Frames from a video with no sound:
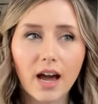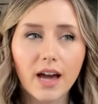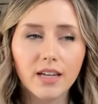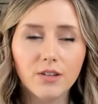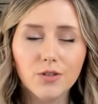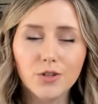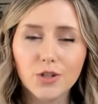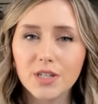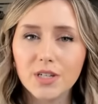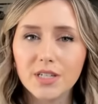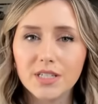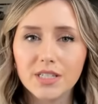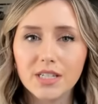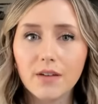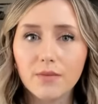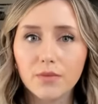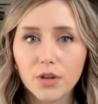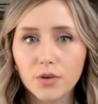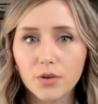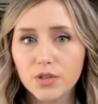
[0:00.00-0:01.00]
I usually
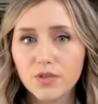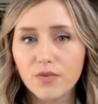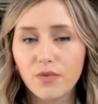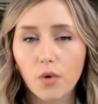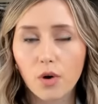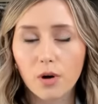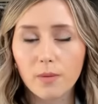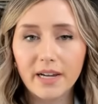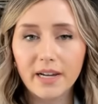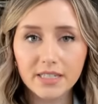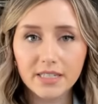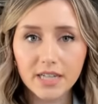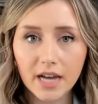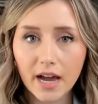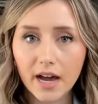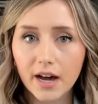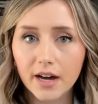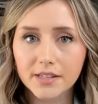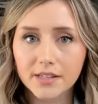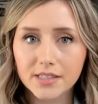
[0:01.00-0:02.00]
save those for my
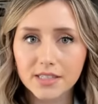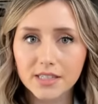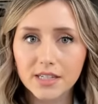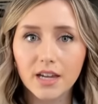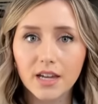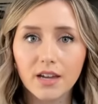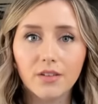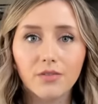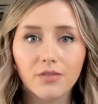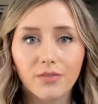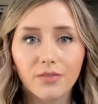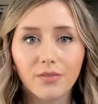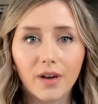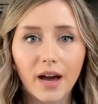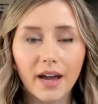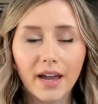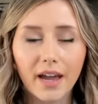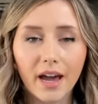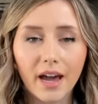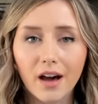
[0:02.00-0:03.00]
tags if
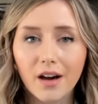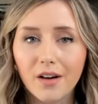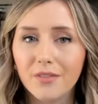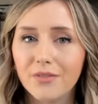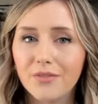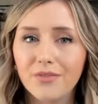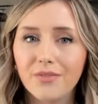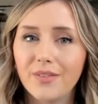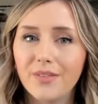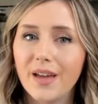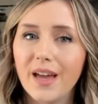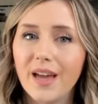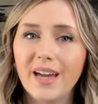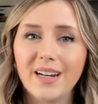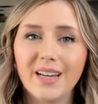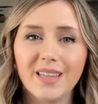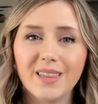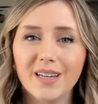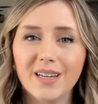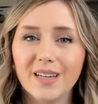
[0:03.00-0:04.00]
I have
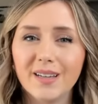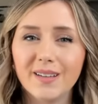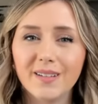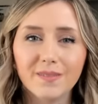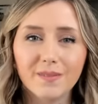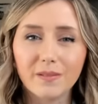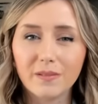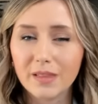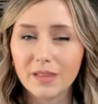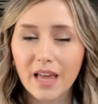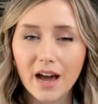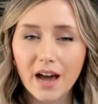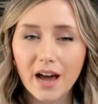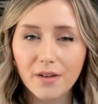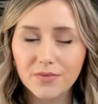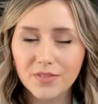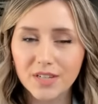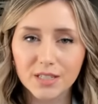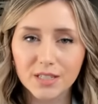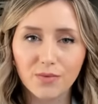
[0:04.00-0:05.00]
anything
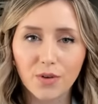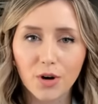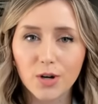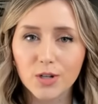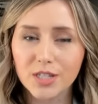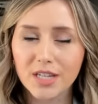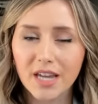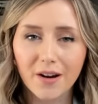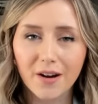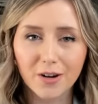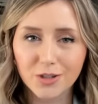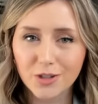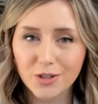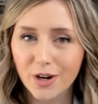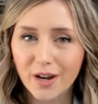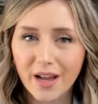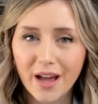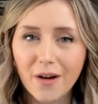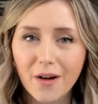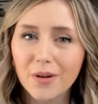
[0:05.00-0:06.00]
left as far as
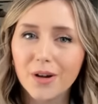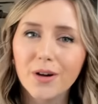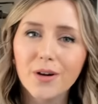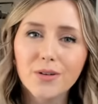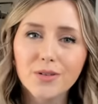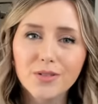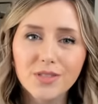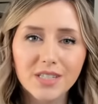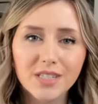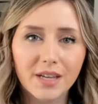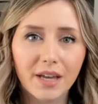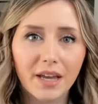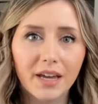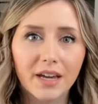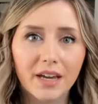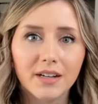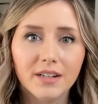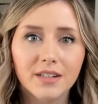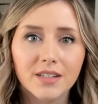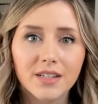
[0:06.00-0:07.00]
character count goes
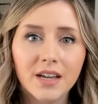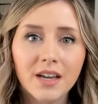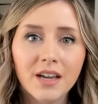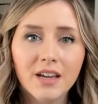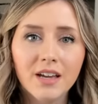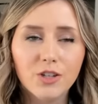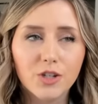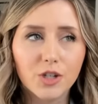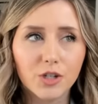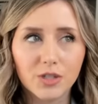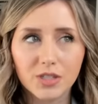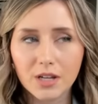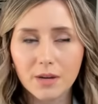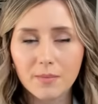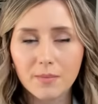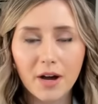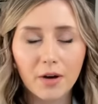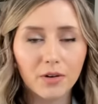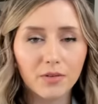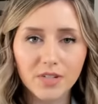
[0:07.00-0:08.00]
and just
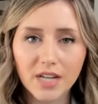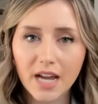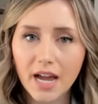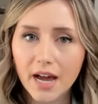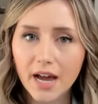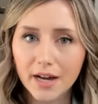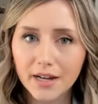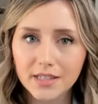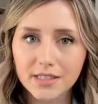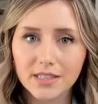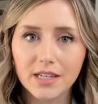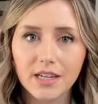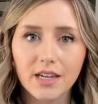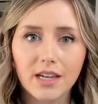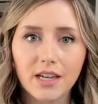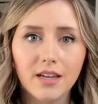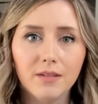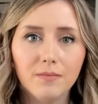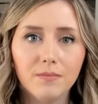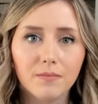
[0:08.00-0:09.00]
amount of tags
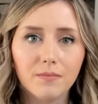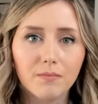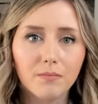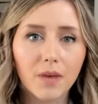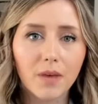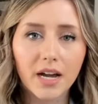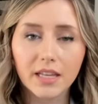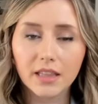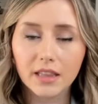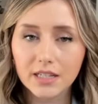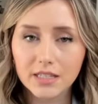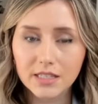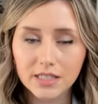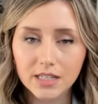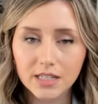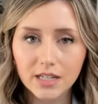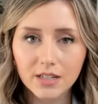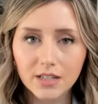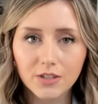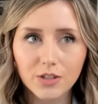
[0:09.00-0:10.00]
in my
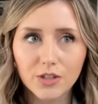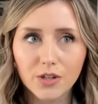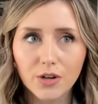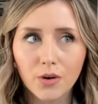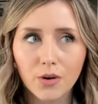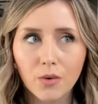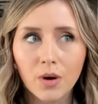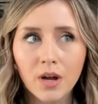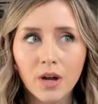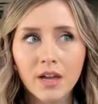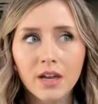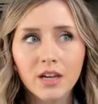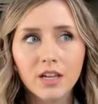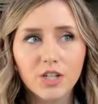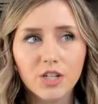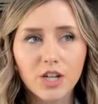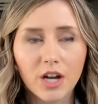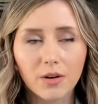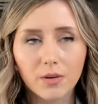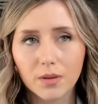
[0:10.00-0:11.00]
listing. So,
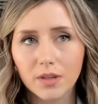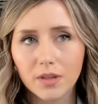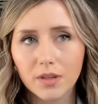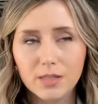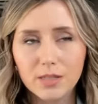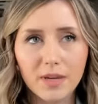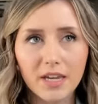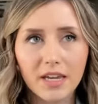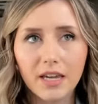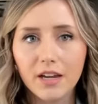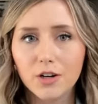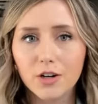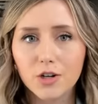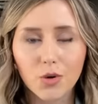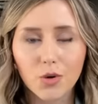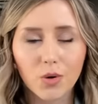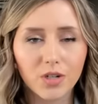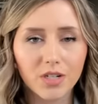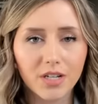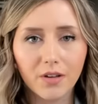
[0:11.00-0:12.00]
generally speaking, a
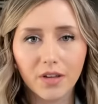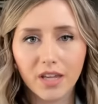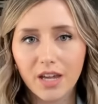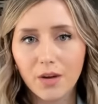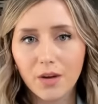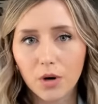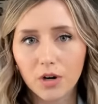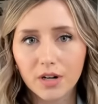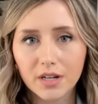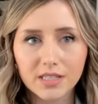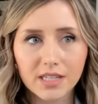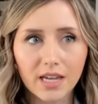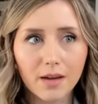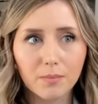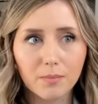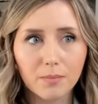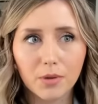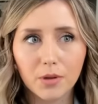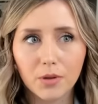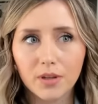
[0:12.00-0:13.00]
short tail keyword
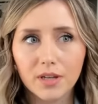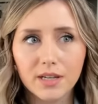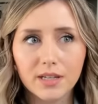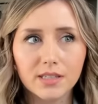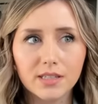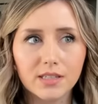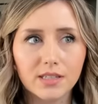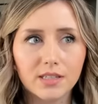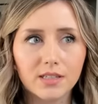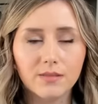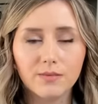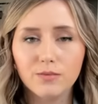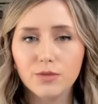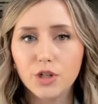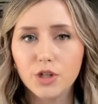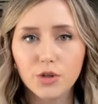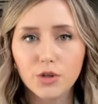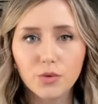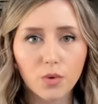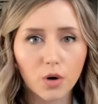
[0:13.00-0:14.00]
example is
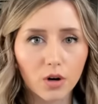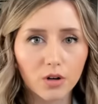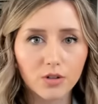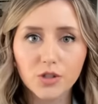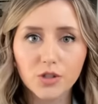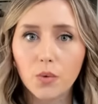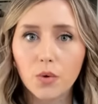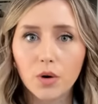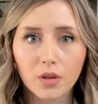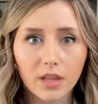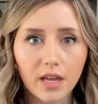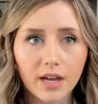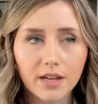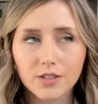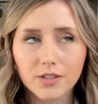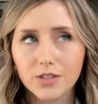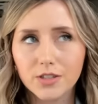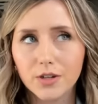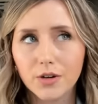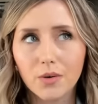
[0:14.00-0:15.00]
two words or
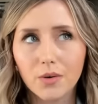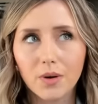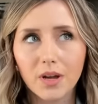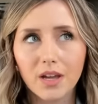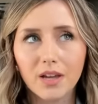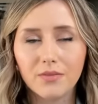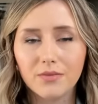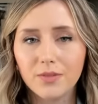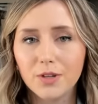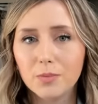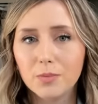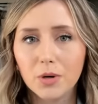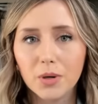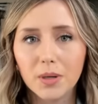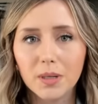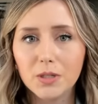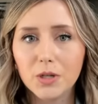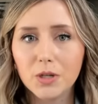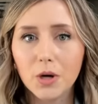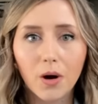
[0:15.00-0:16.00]
less. So, if you
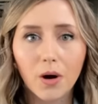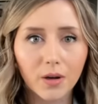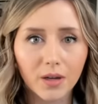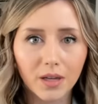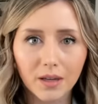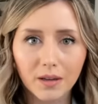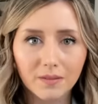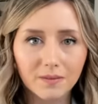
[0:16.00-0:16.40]
put dog